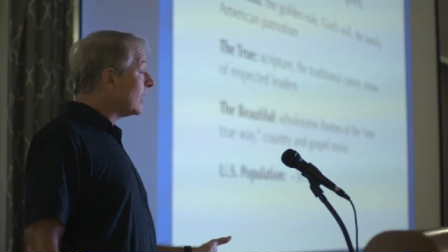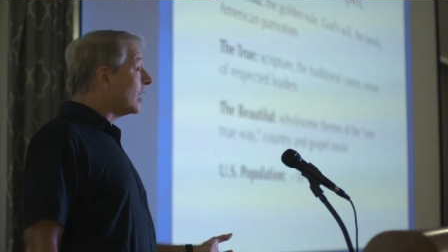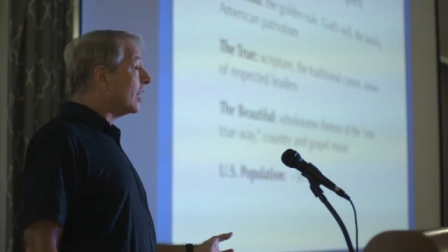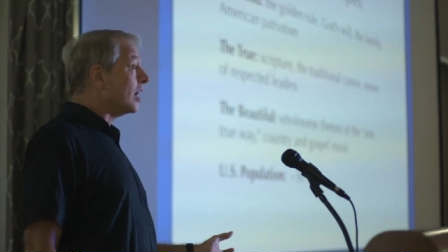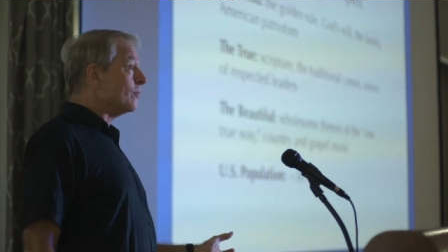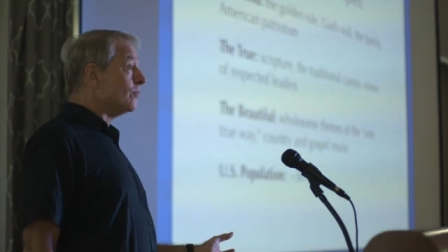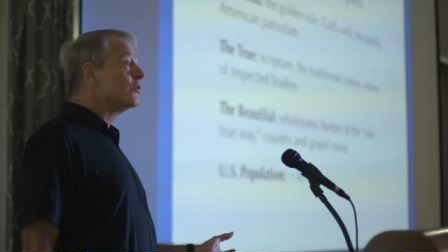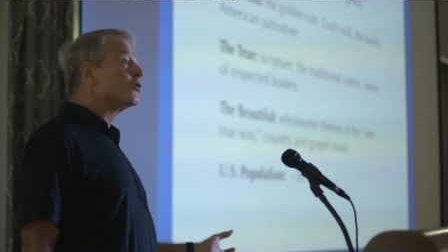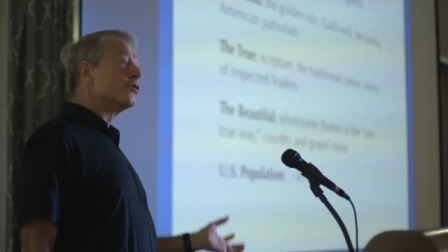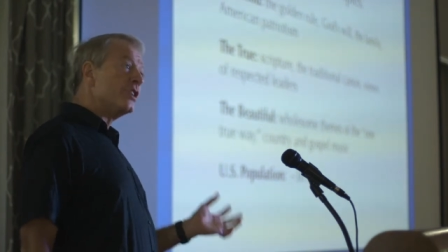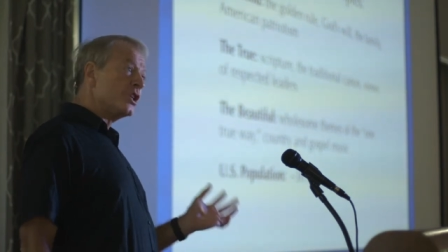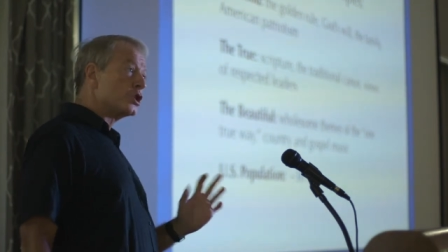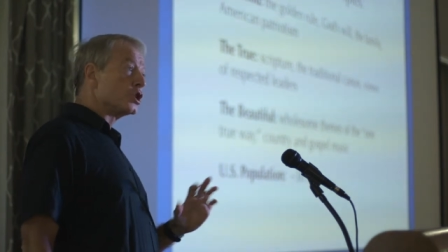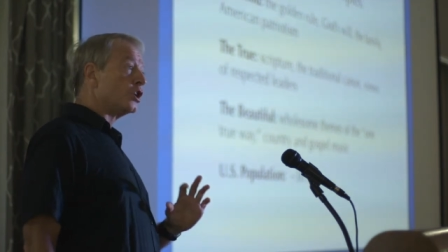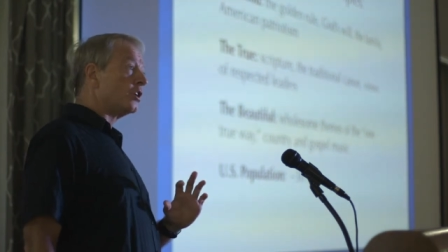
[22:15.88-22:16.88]
um,
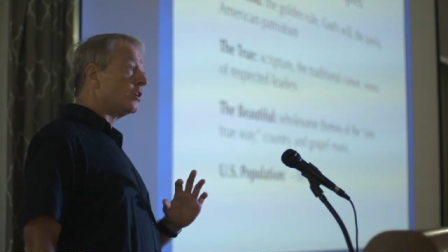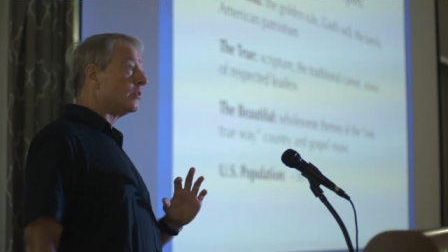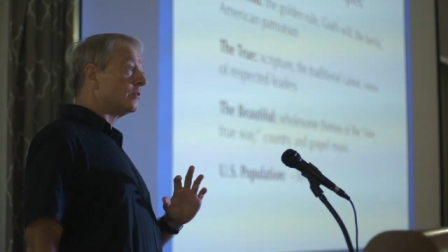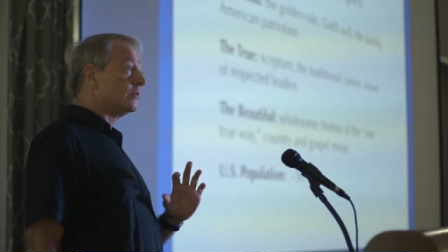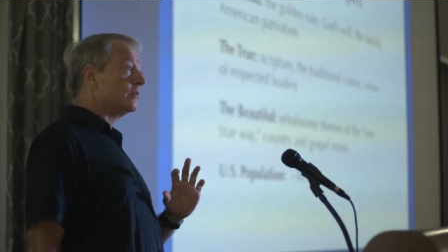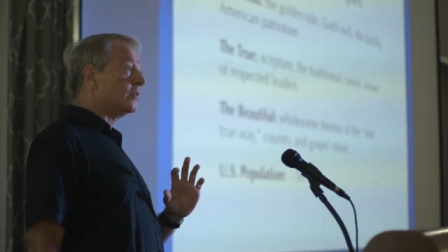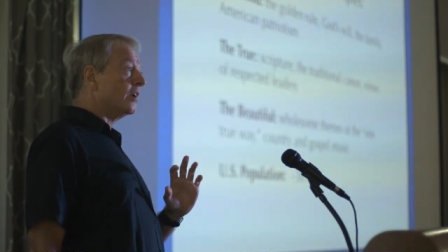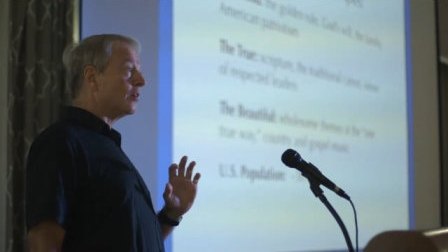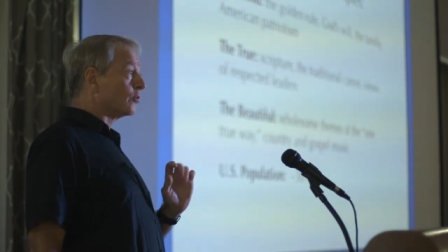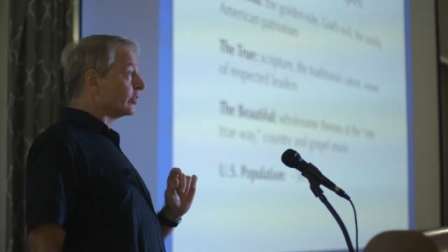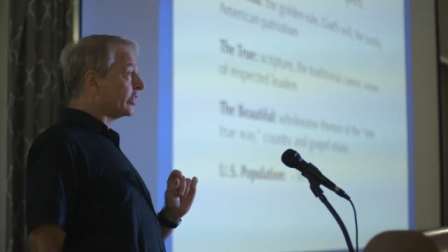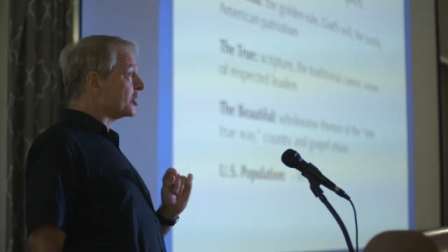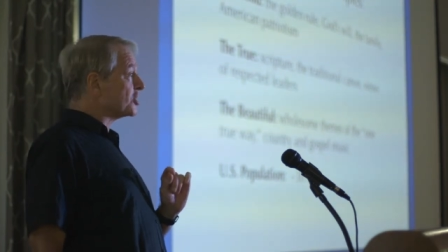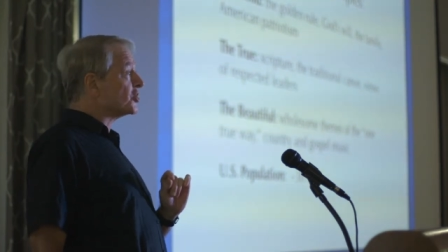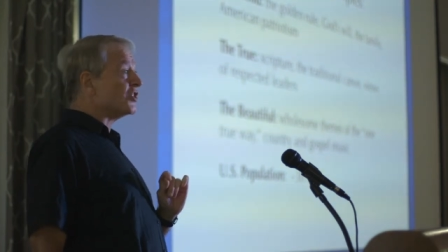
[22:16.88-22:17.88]
traditional uh,
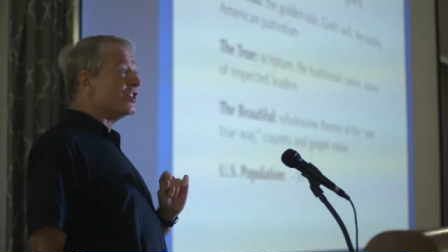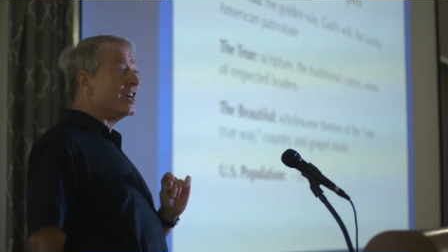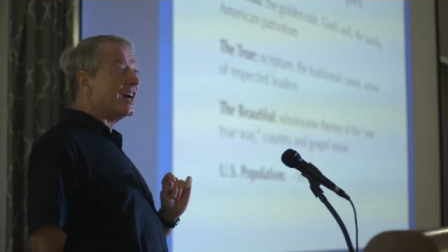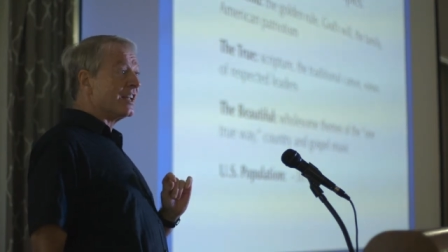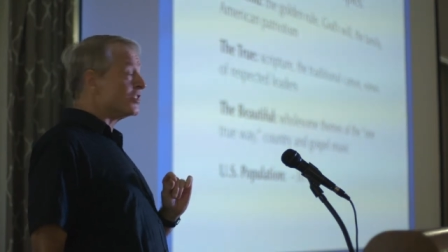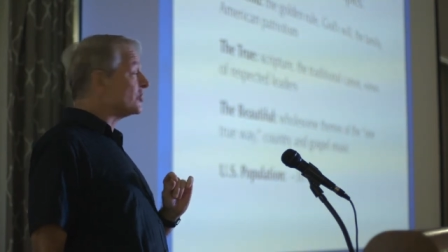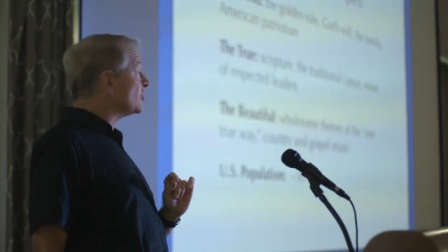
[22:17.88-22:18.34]
religions in the United